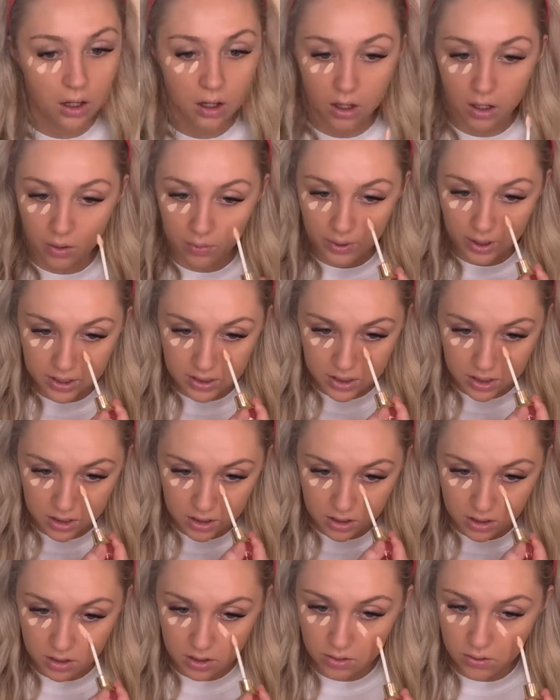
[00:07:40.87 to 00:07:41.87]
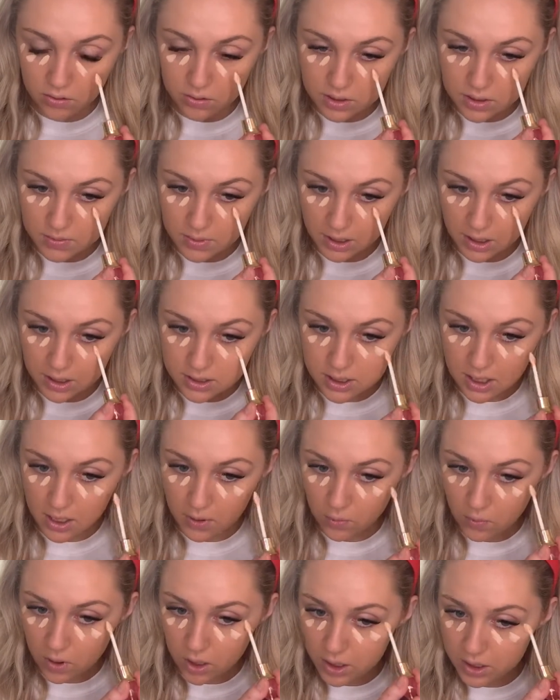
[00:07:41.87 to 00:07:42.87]
always use because I
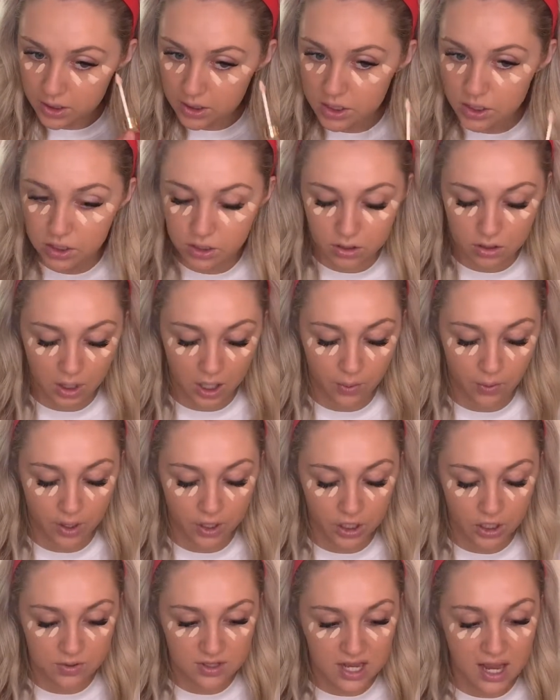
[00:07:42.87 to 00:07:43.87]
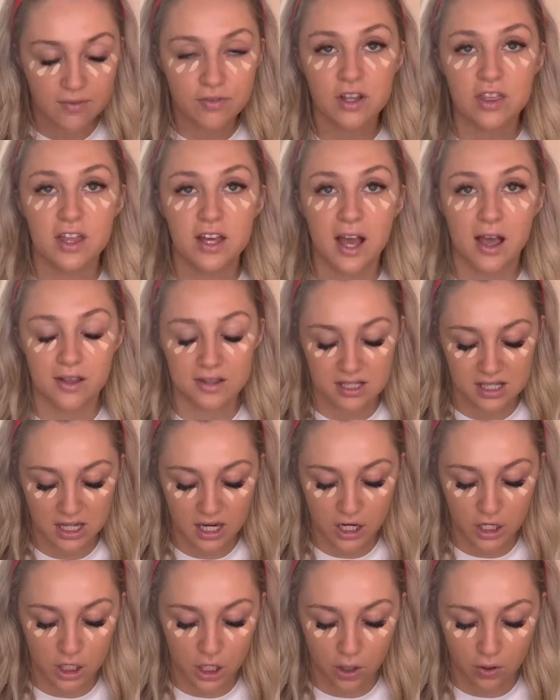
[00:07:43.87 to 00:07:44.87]
want to use everything else that
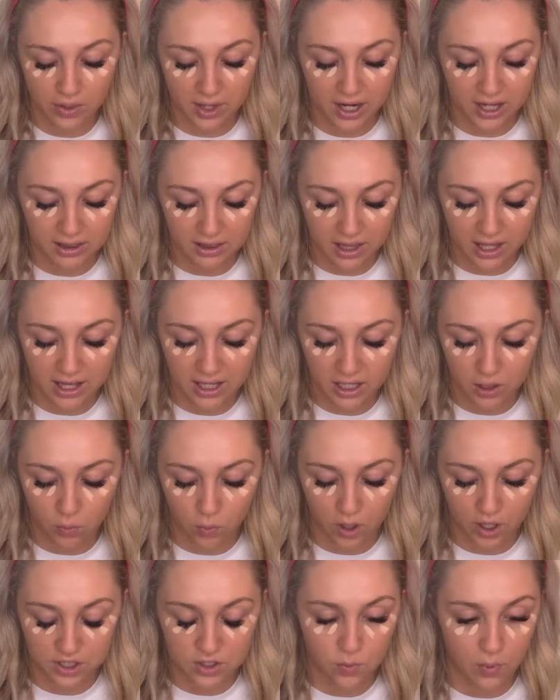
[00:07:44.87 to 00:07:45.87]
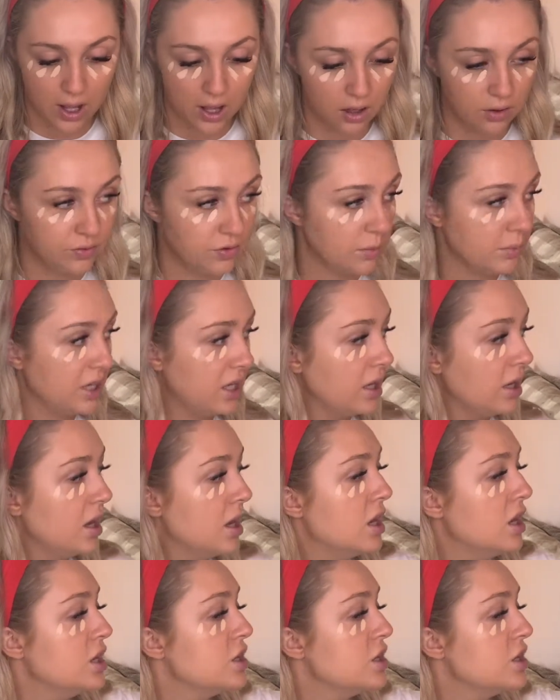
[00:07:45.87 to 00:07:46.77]
I know that I like and works well for me,